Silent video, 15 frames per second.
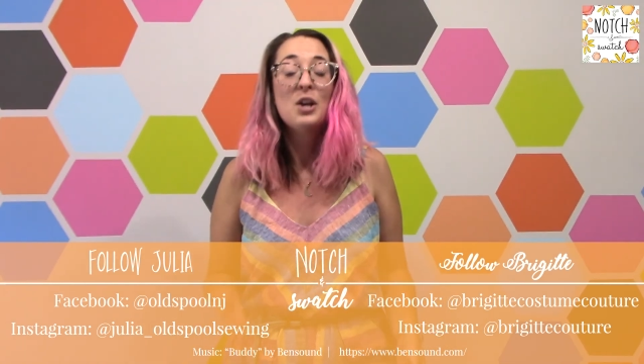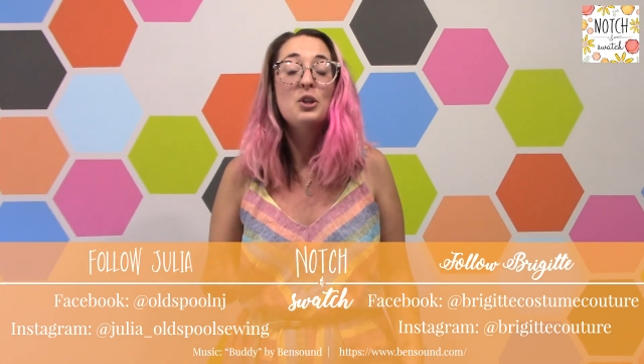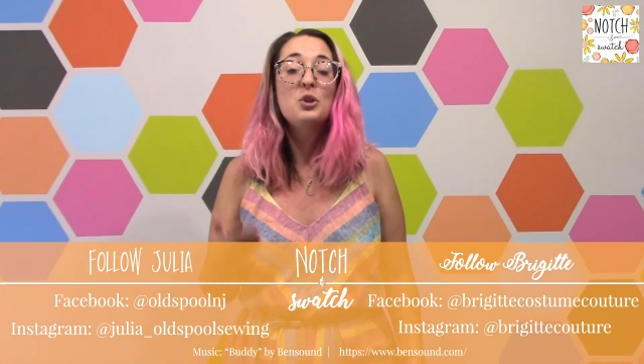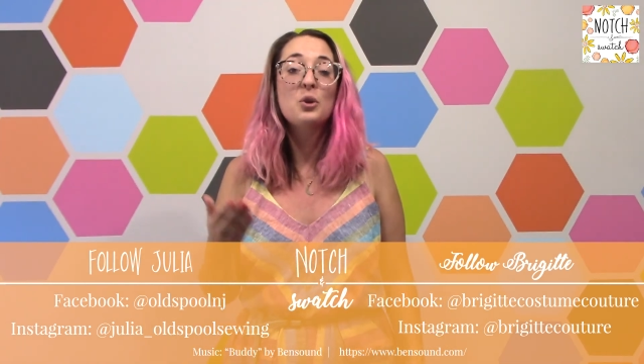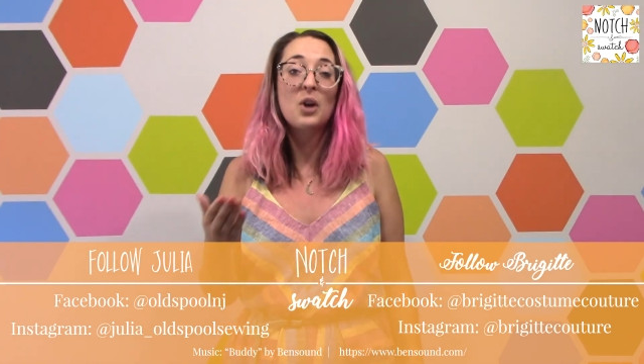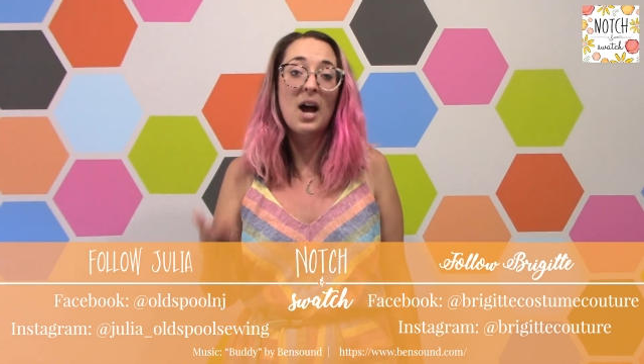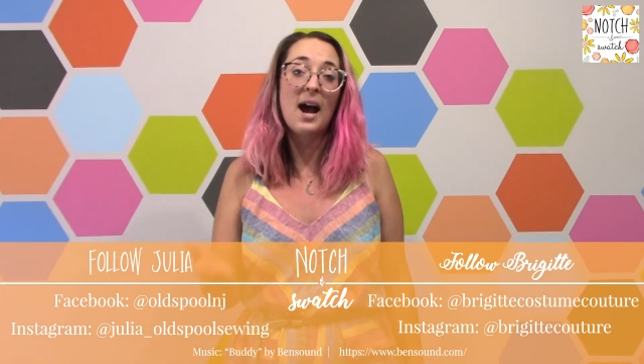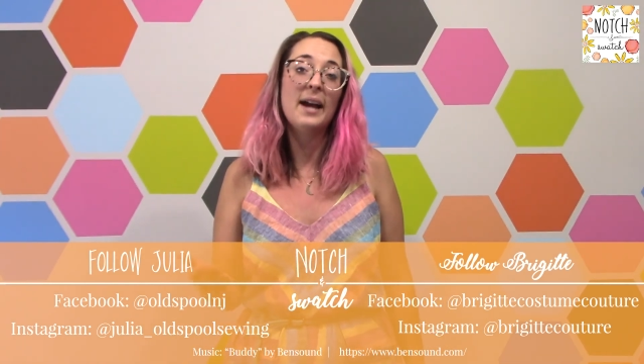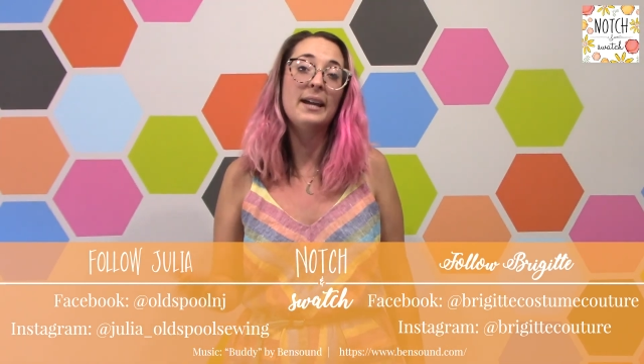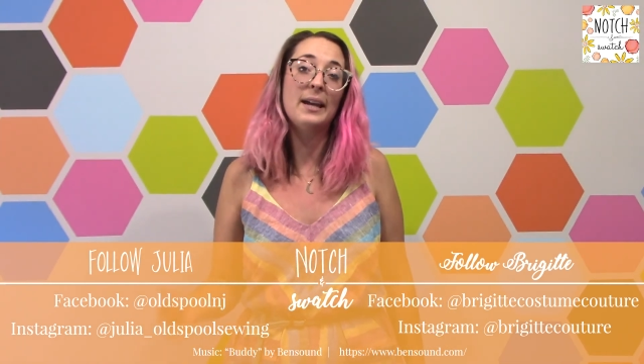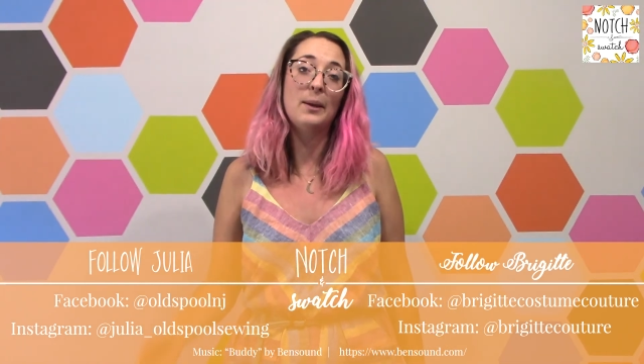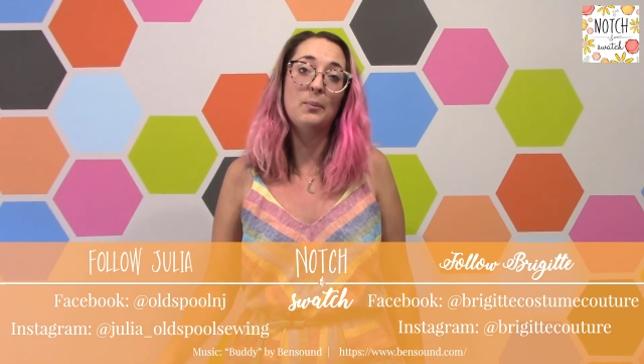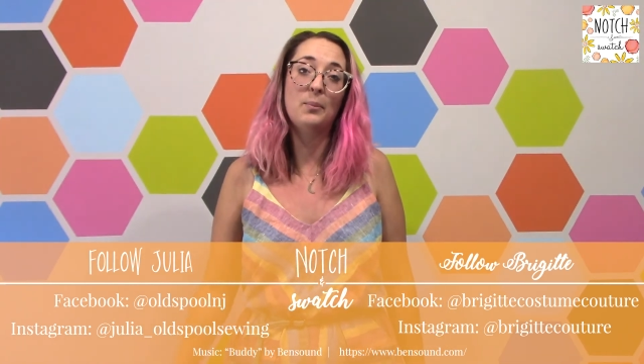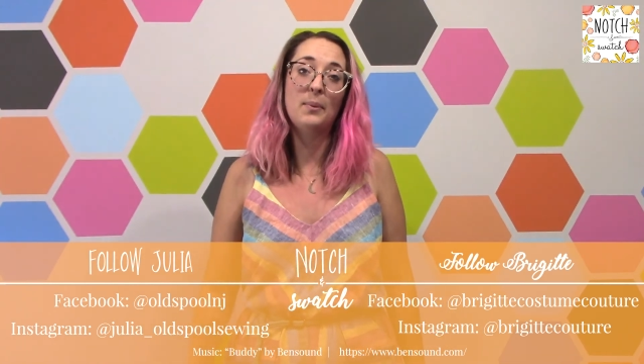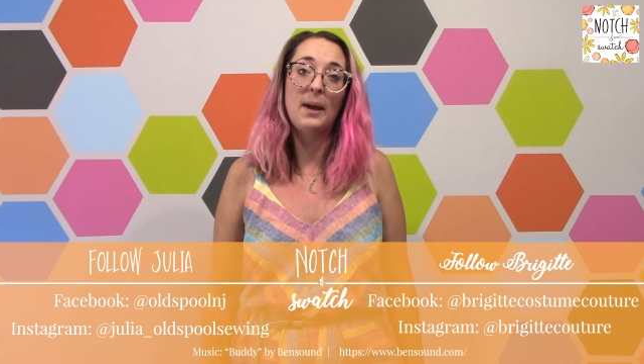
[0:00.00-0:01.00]
your high
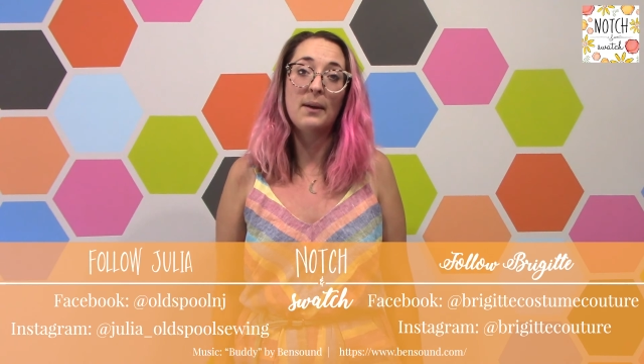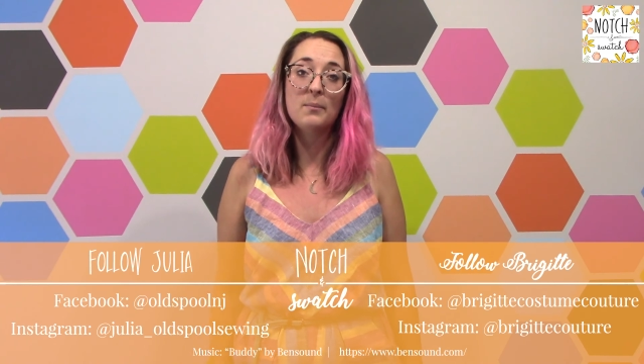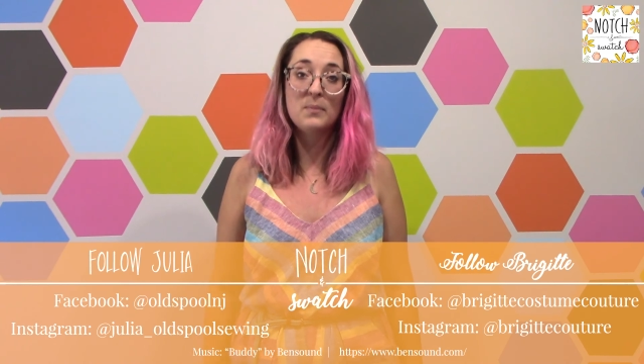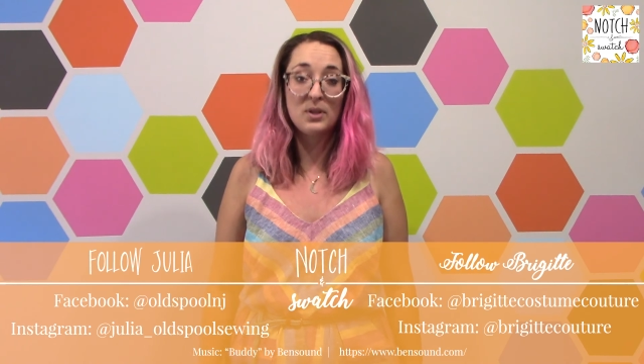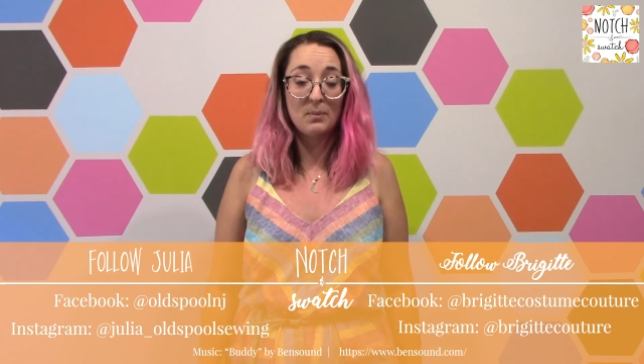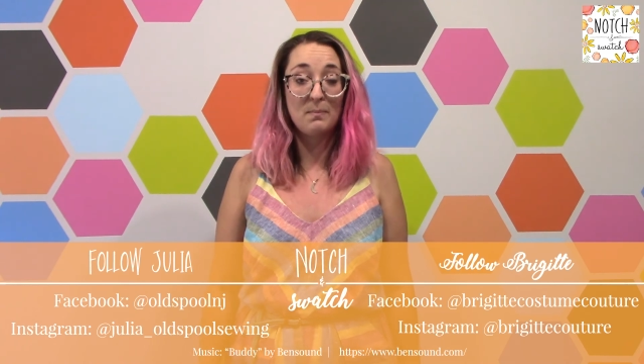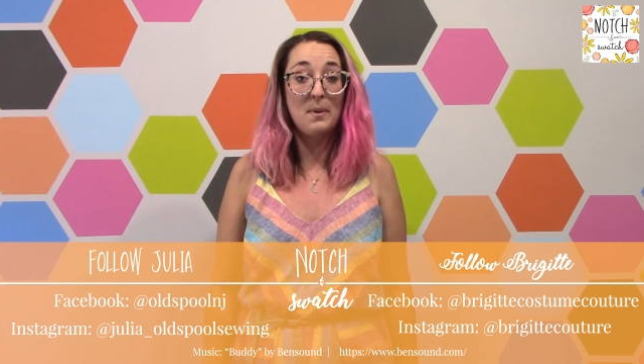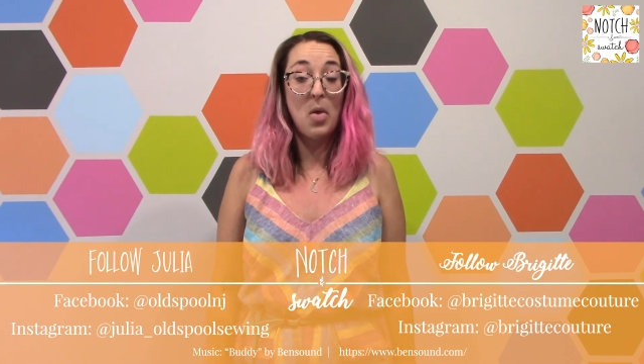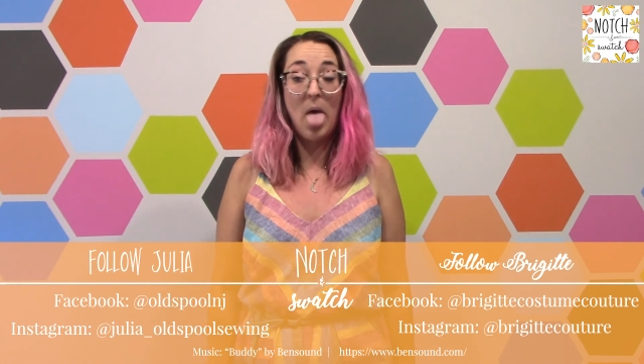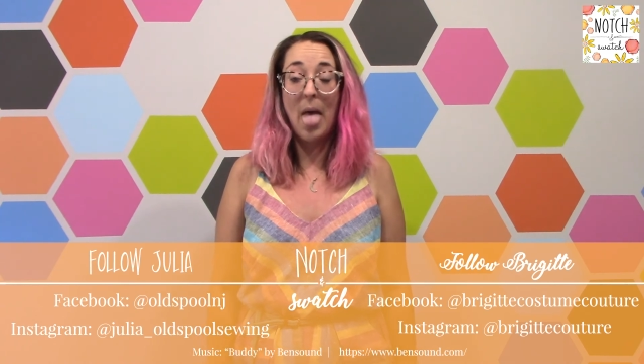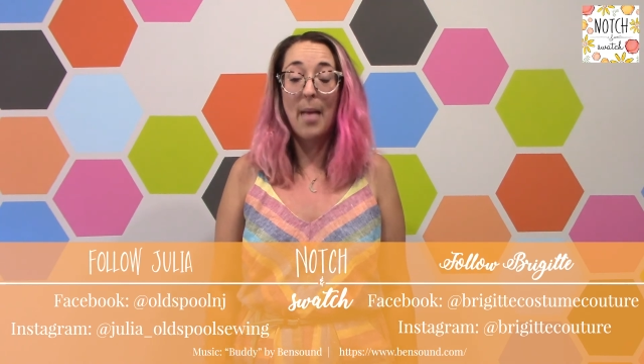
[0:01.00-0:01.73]
hip, I look really